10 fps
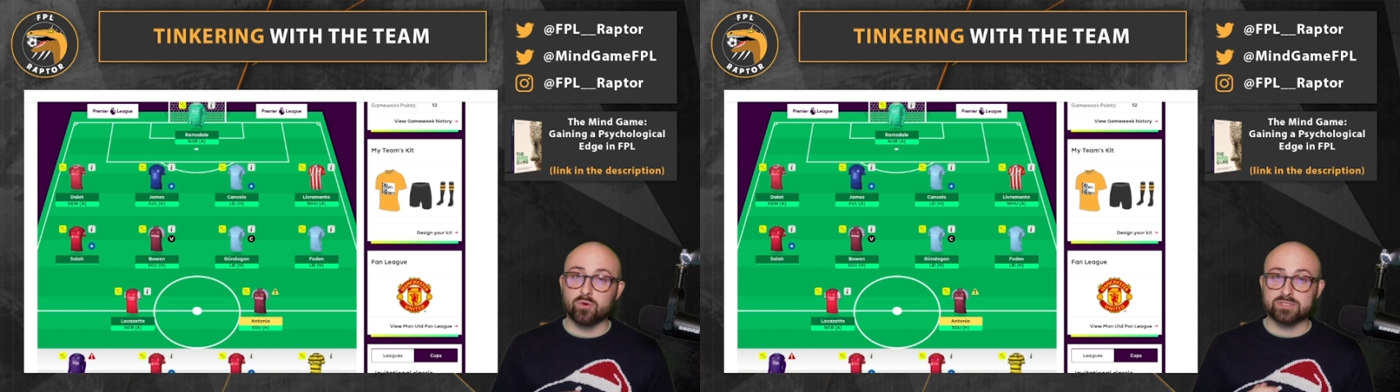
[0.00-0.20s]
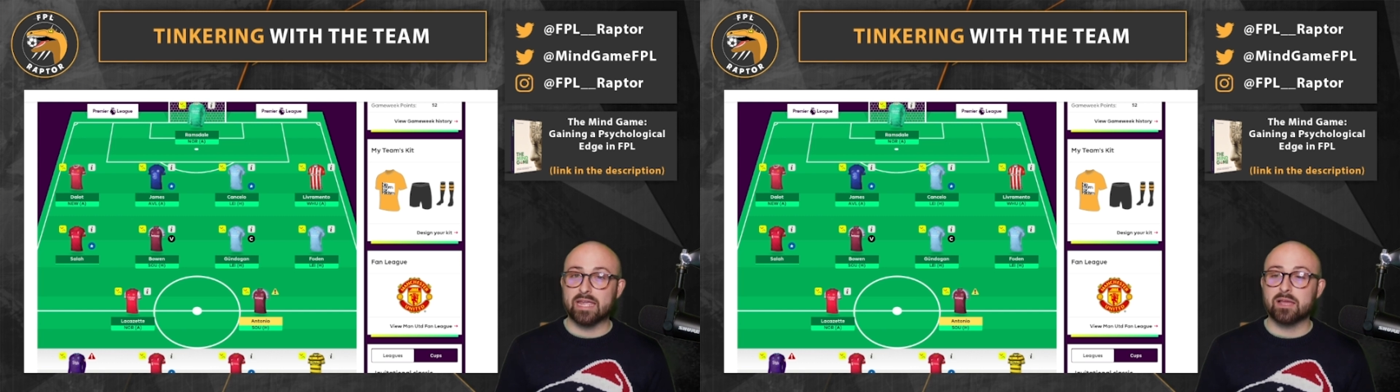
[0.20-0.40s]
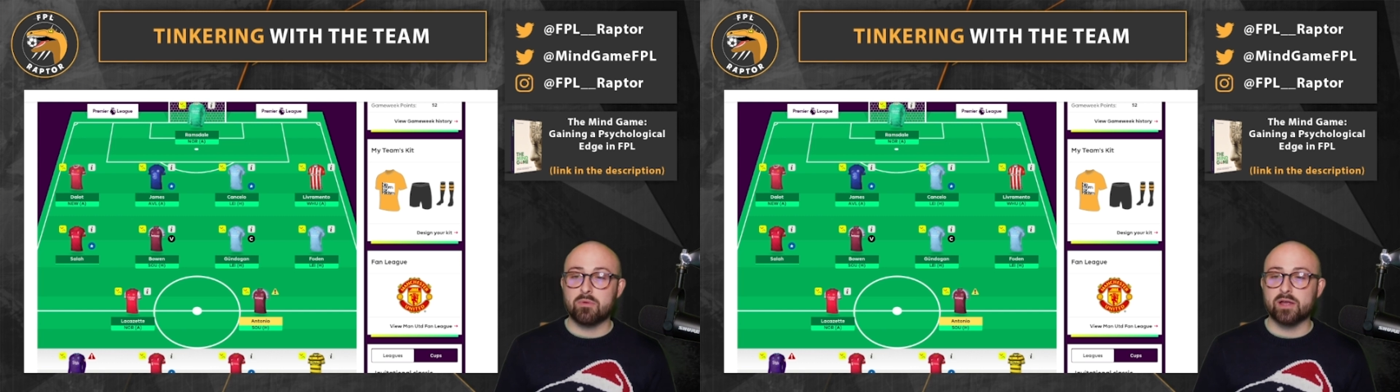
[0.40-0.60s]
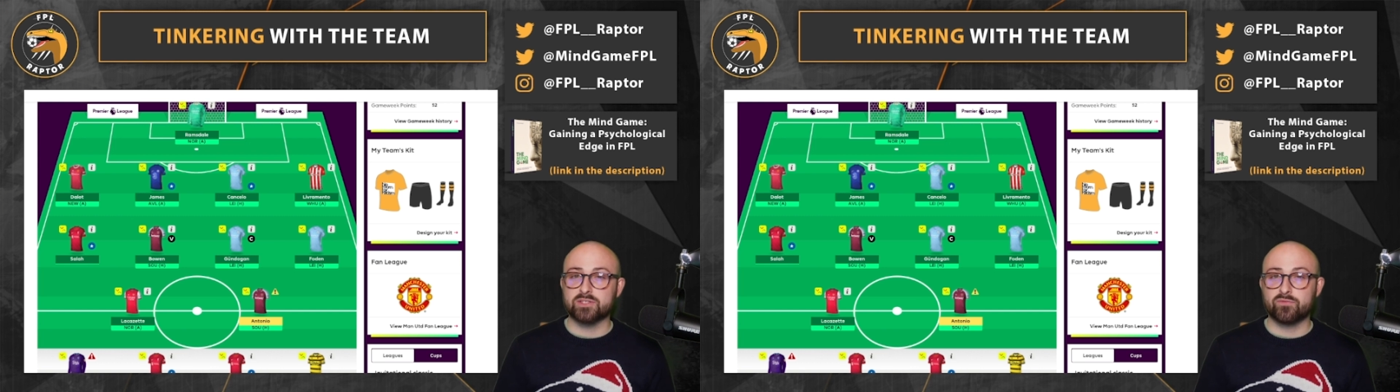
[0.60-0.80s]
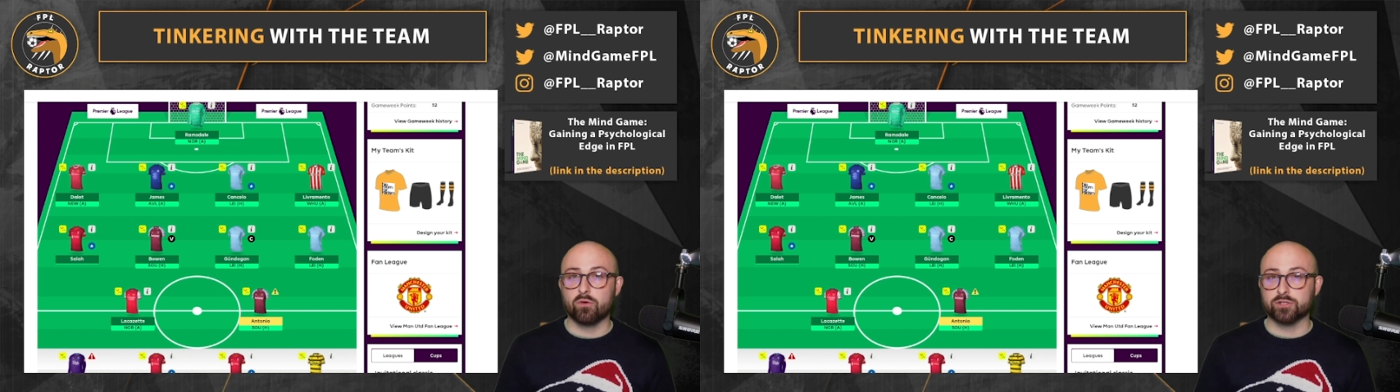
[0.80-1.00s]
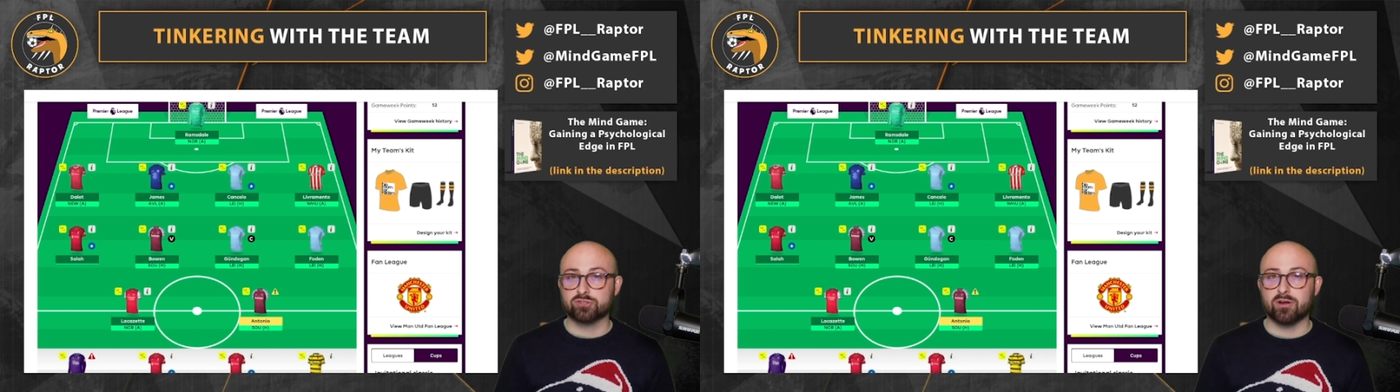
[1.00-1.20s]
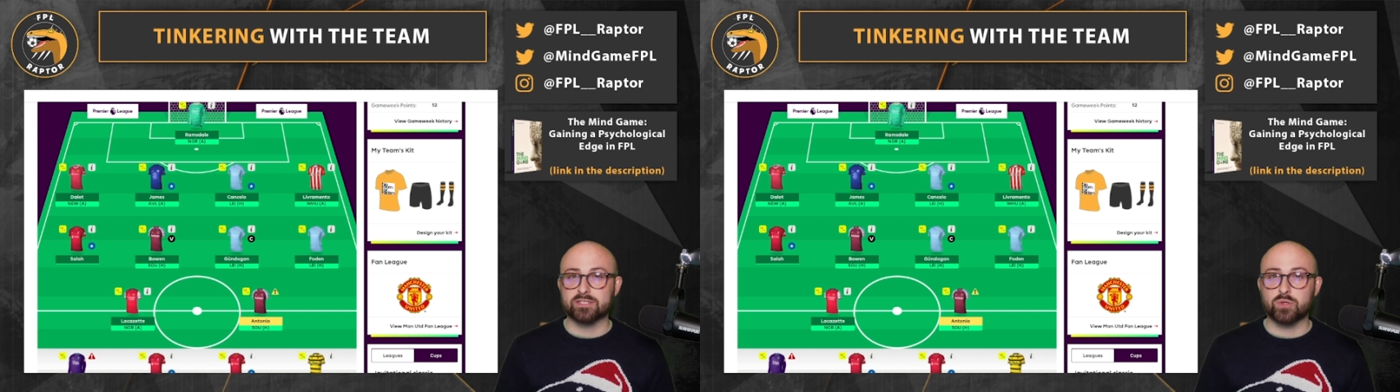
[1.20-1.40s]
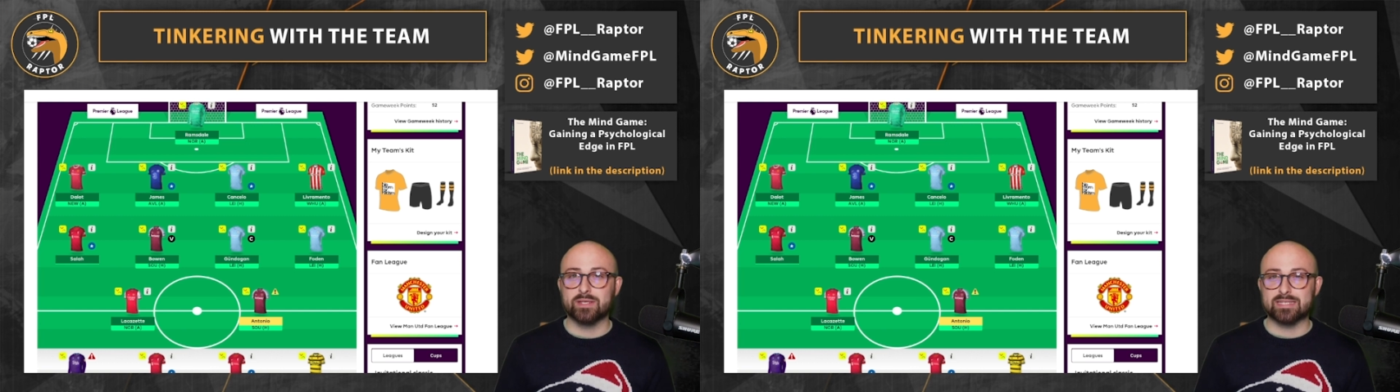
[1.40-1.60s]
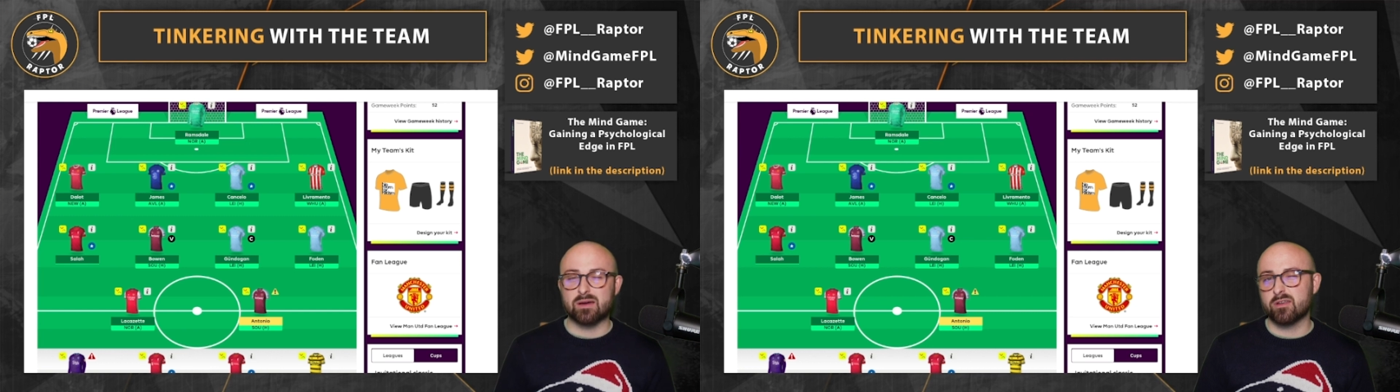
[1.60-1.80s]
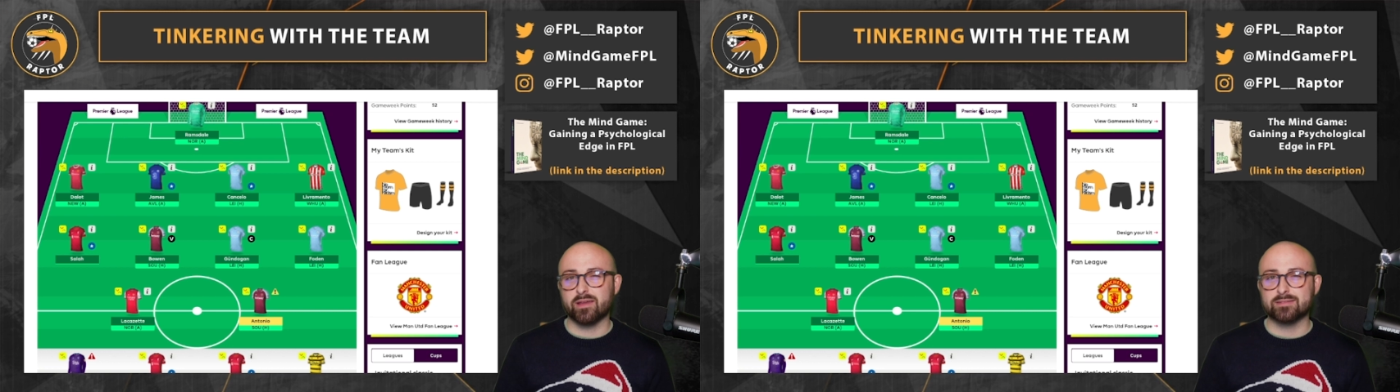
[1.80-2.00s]
or take a -4 and try and squeeze
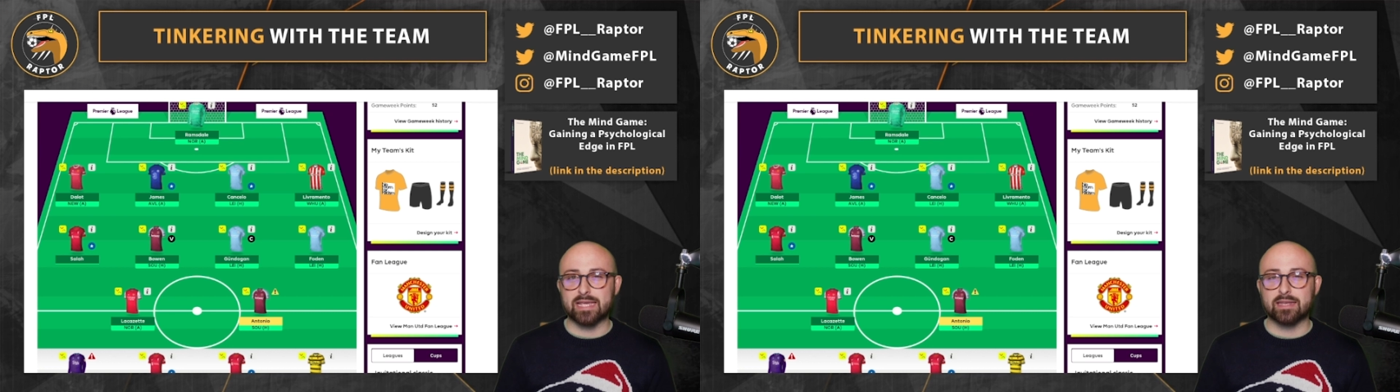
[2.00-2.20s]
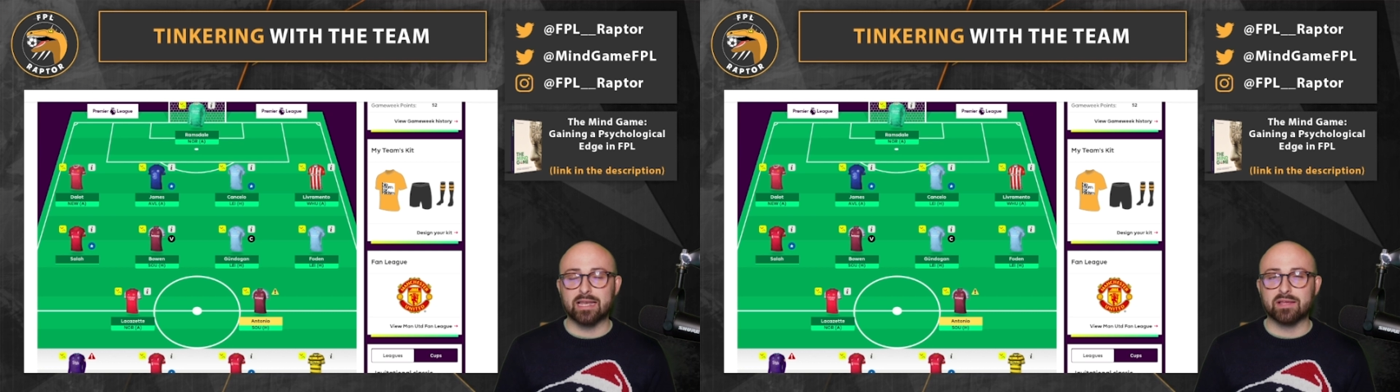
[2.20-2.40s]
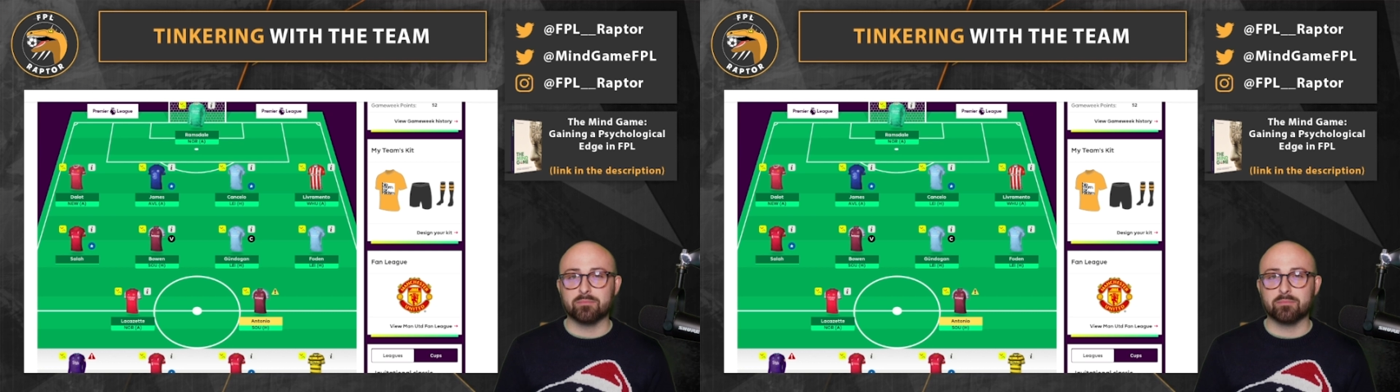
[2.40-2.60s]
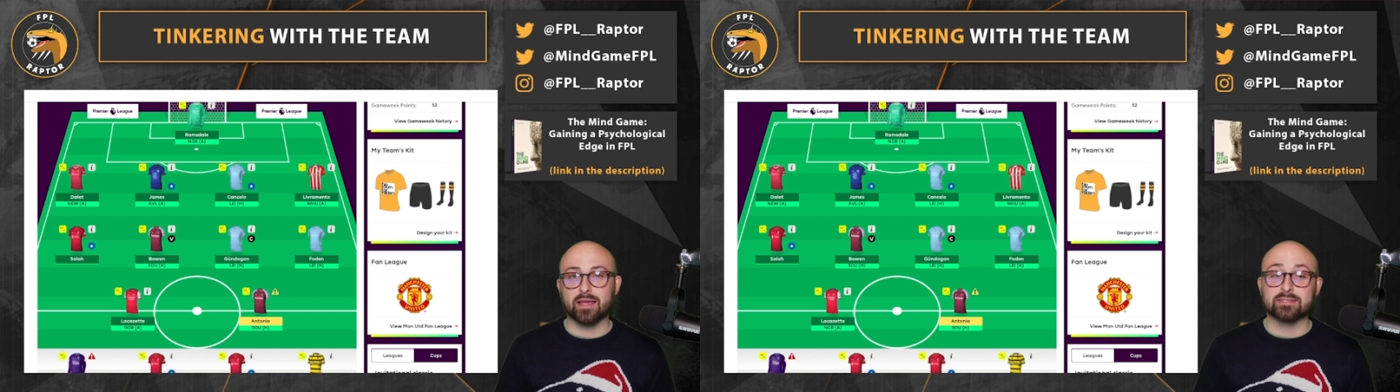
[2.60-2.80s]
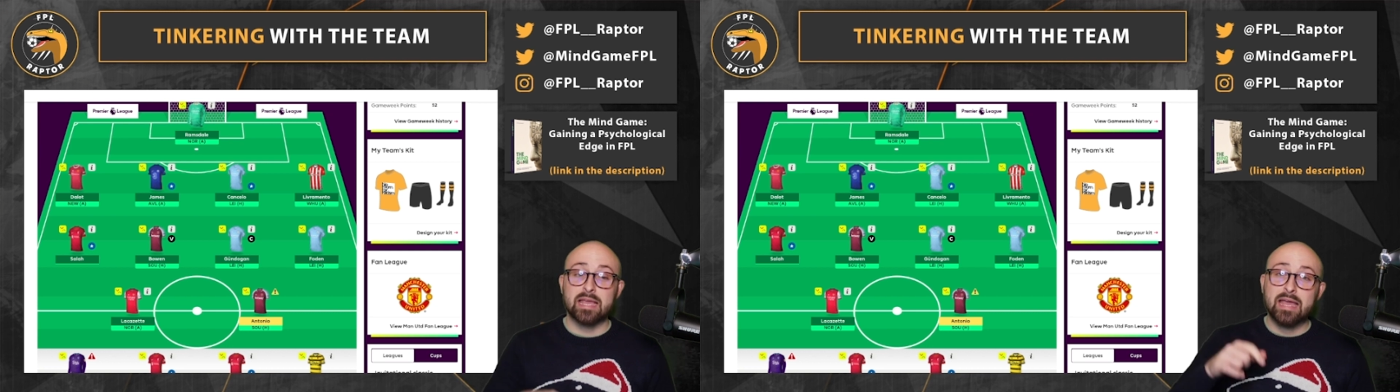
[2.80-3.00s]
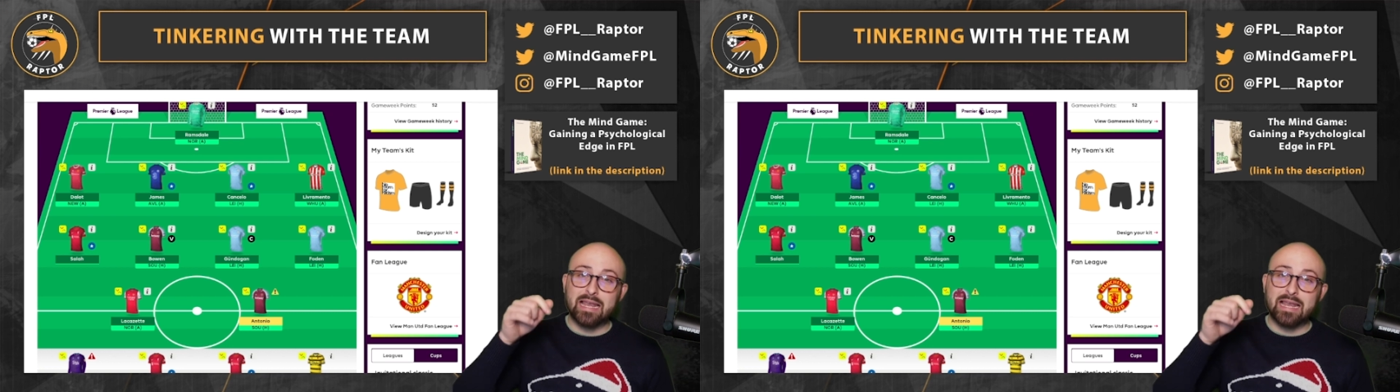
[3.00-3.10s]
out 9, 10, 11 players.